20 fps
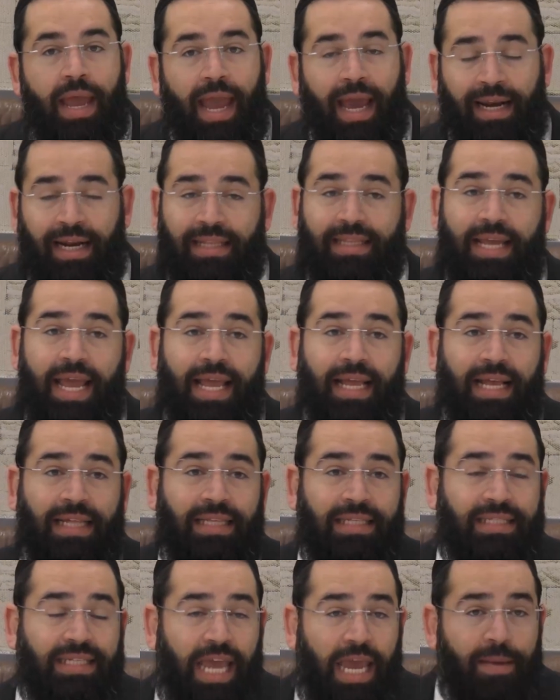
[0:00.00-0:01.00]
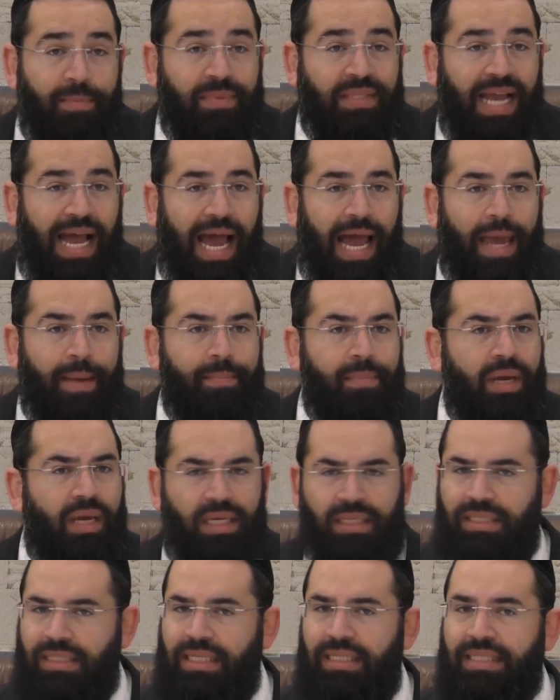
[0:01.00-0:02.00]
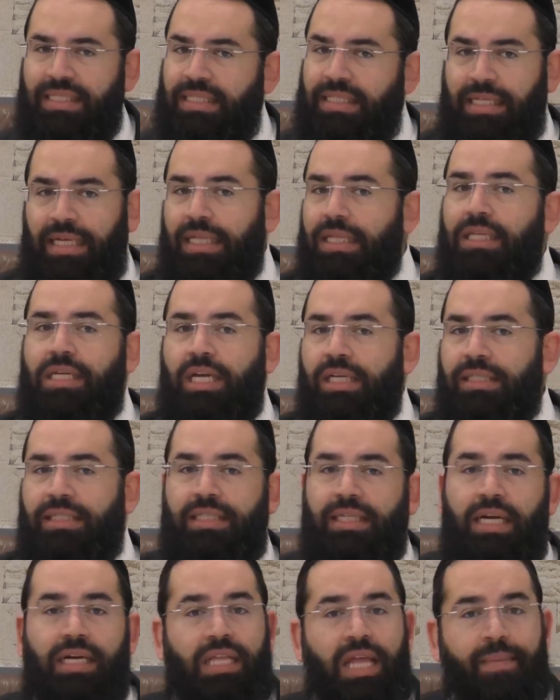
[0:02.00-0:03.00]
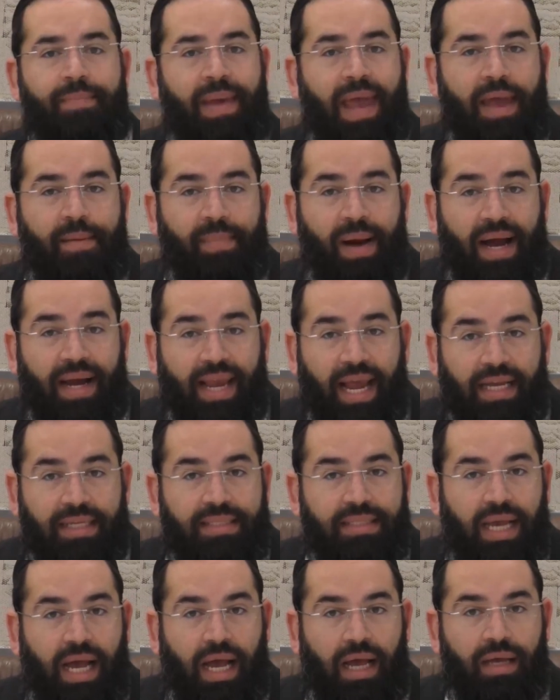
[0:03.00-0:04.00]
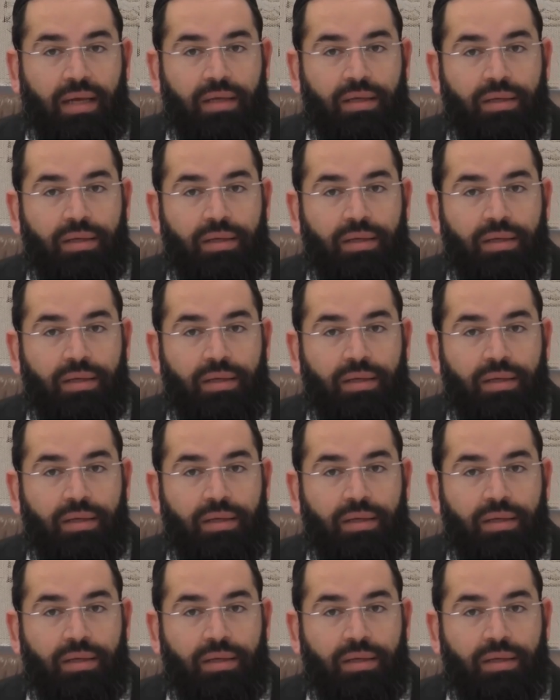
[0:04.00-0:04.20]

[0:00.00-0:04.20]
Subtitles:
and at the same time is still considered a Behemagasa.